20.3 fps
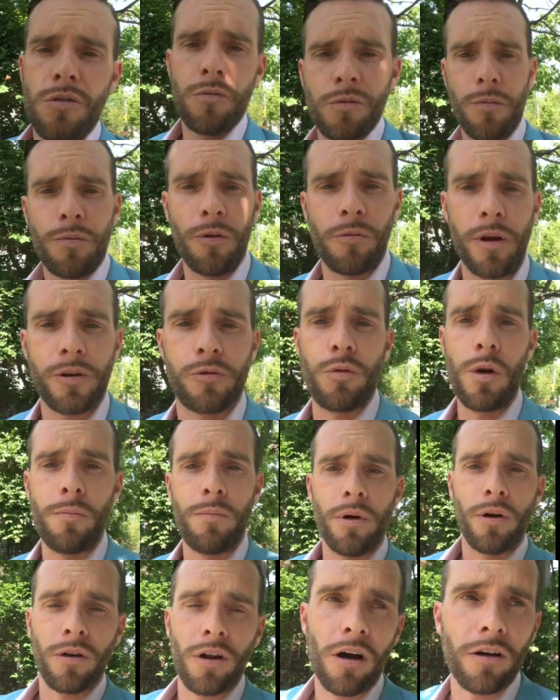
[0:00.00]
we pretty much
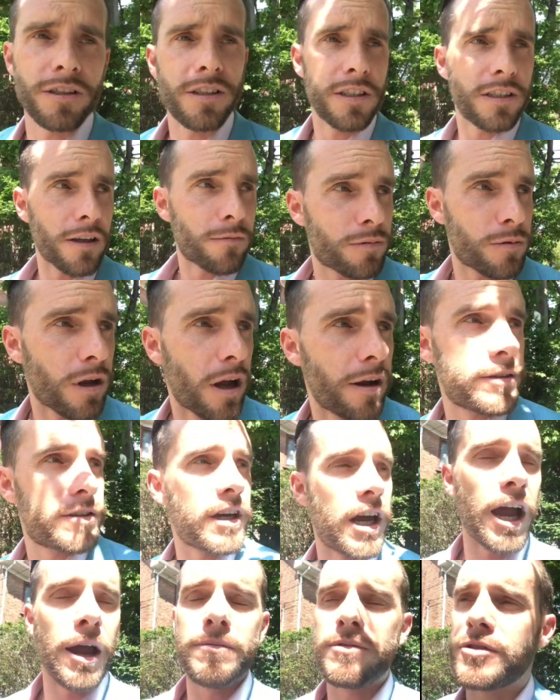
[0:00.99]
rebuild houses at a
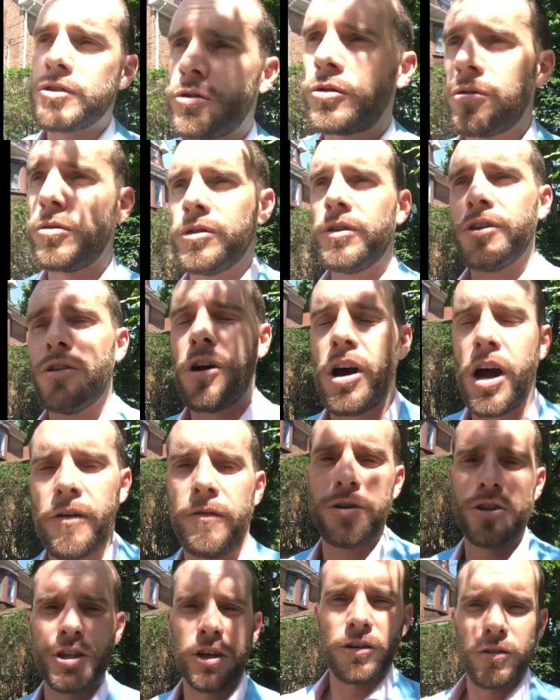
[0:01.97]
time, so
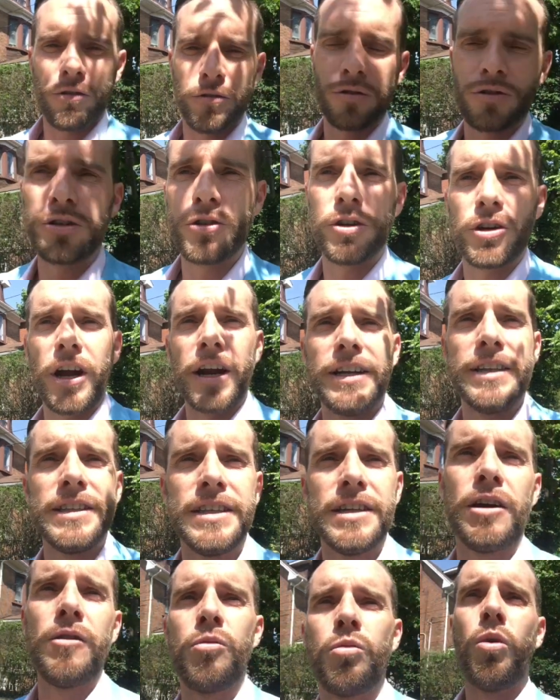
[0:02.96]
have a general good
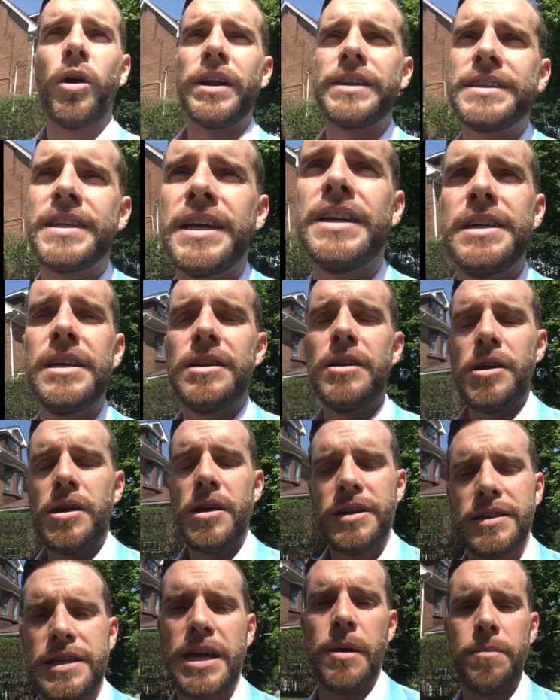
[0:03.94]
idea of what
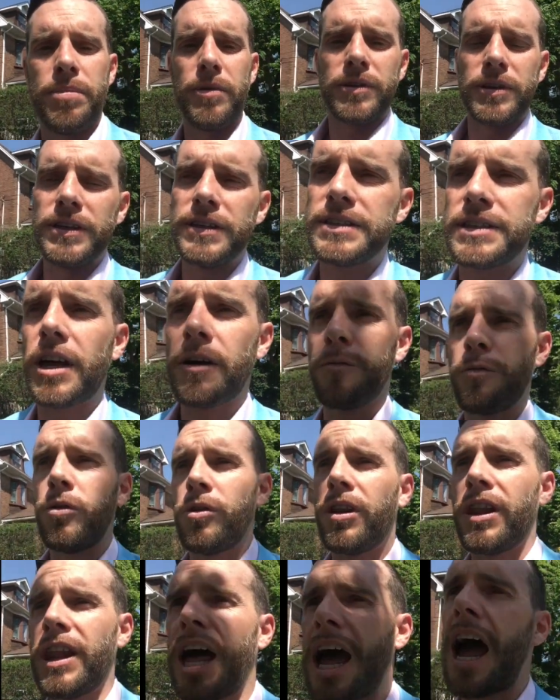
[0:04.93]
typically stuff
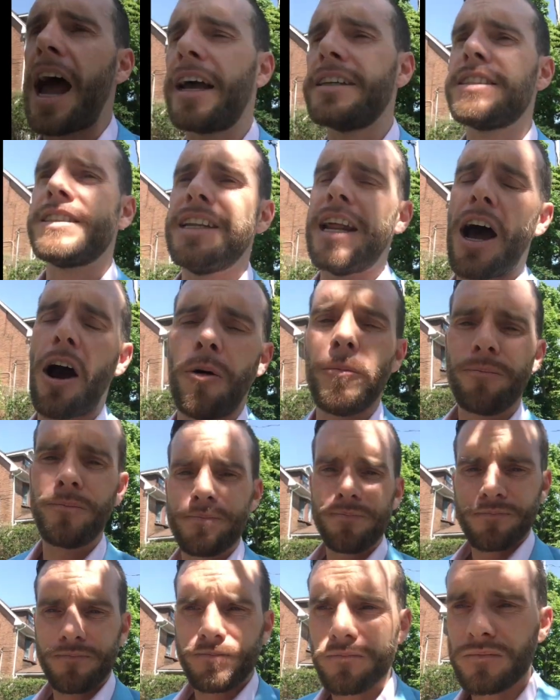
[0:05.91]
will last. Now
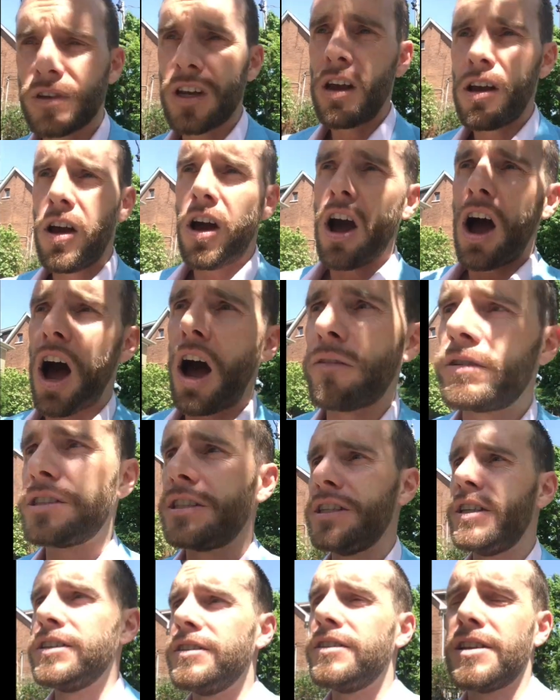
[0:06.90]

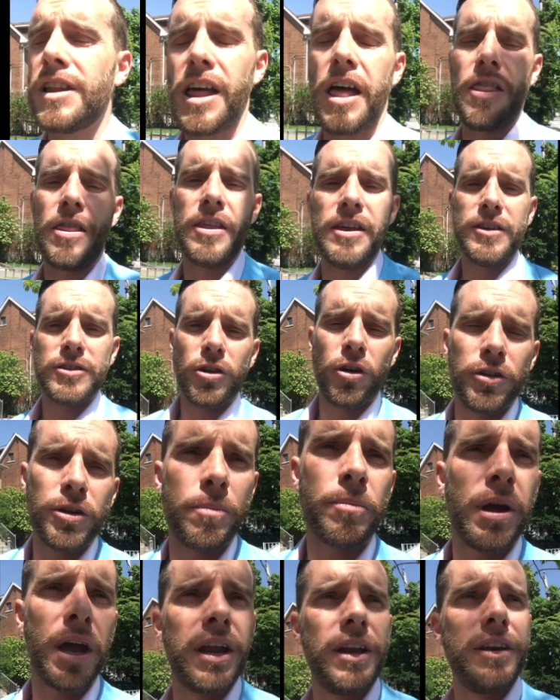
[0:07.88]
obviously these all
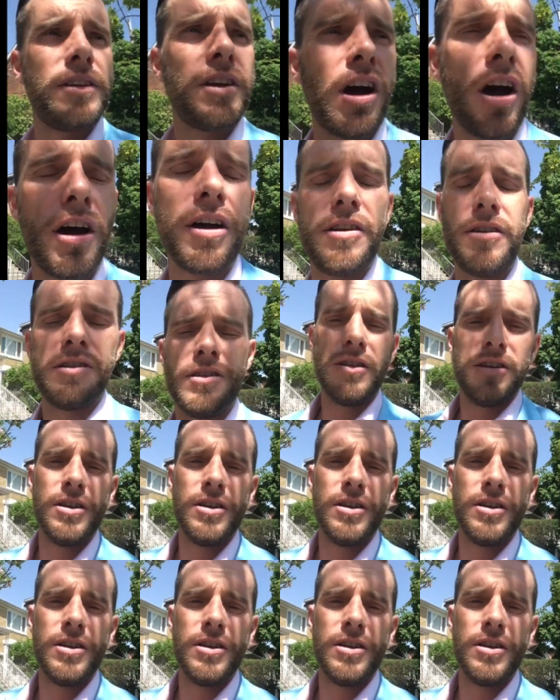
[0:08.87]
depend on